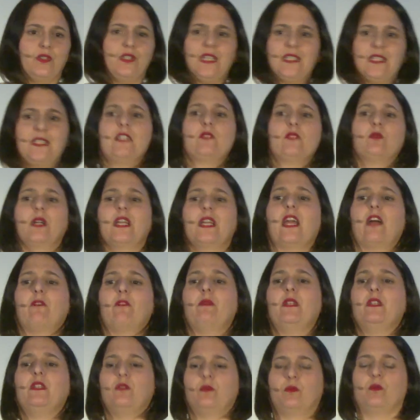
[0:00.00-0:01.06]
this is what
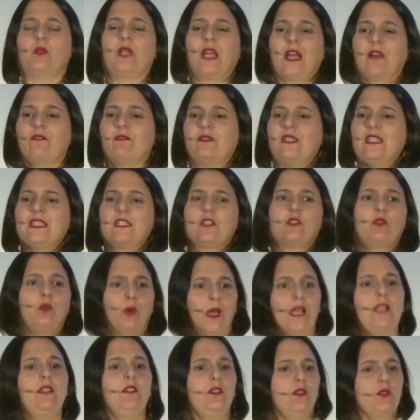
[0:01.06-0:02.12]
we have this
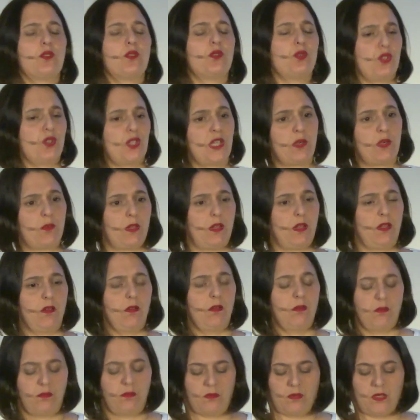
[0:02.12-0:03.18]
great news to share with
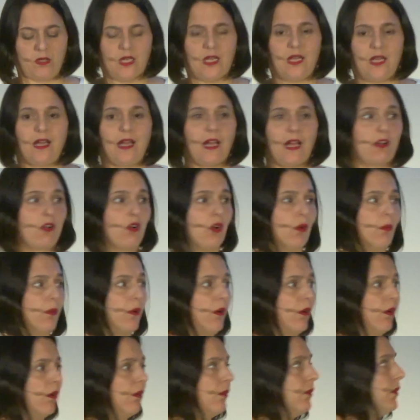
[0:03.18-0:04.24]
you.
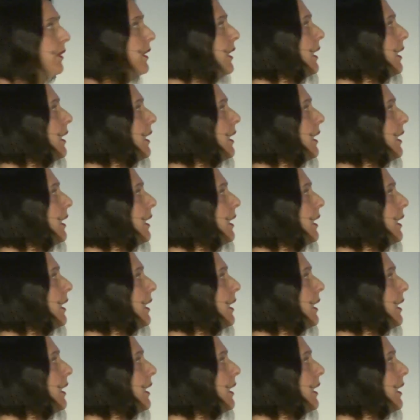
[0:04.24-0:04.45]
Jacobo